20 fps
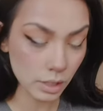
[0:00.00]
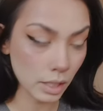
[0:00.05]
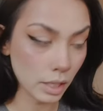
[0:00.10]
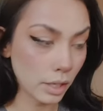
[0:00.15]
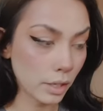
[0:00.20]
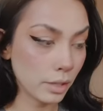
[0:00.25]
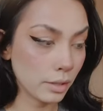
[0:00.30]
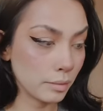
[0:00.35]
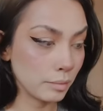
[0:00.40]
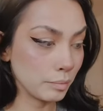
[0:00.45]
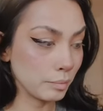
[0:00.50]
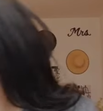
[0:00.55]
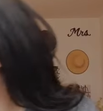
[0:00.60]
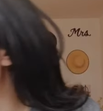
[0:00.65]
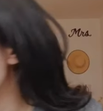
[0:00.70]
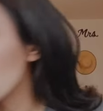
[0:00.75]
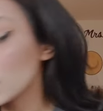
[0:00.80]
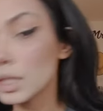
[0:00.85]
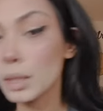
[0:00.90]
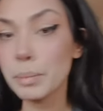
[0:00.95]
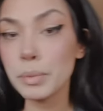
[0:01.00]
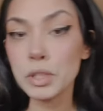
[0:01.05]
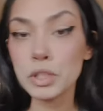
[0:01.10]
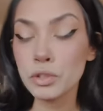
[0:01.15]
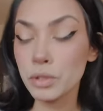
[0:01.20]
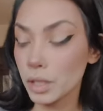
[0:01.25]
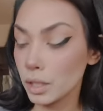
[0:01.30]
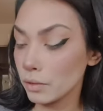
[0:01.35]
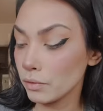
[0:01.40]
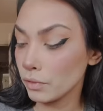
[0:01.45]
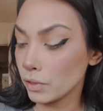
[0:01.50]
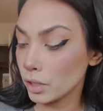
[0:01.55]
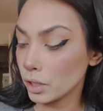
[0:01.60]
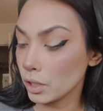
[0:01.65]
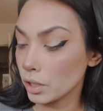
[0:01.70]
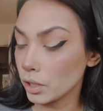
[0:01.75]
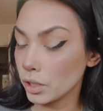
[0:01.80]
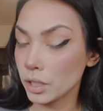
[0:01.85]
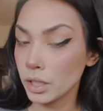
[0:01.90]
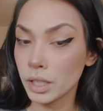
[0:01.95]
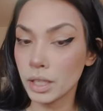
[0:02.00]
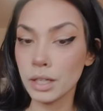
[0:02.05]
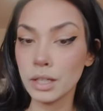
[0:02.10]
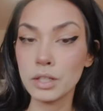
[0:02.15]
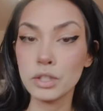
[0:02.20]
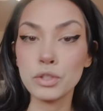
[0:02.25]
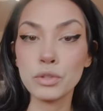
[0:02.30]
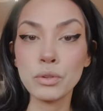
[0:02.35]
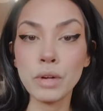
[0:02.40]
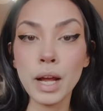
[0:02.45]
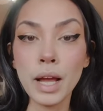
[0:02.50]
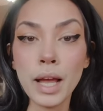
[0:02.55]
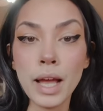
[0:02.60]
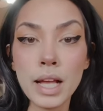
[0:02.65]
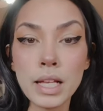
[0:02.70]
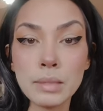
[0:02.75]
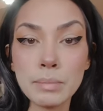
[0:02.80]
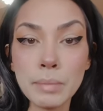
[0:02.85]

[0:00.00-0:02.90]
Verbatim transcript: in here? Tip and trick for your uh, dry ass